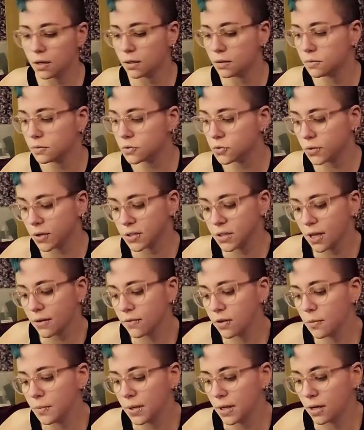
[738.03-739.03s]
stories I have
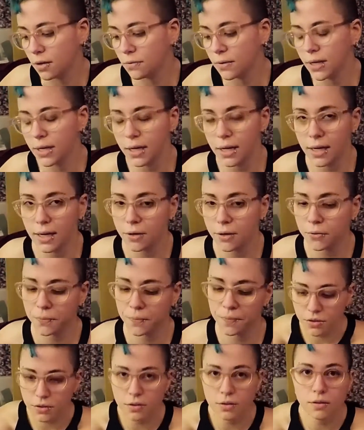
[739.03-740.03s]
coming out right now.
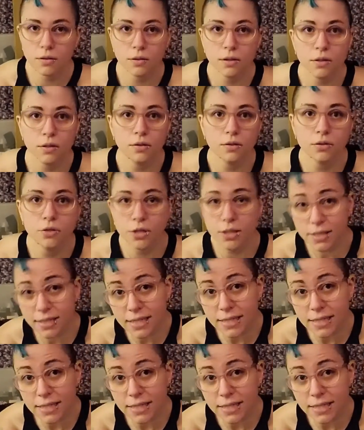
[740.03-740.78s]
Just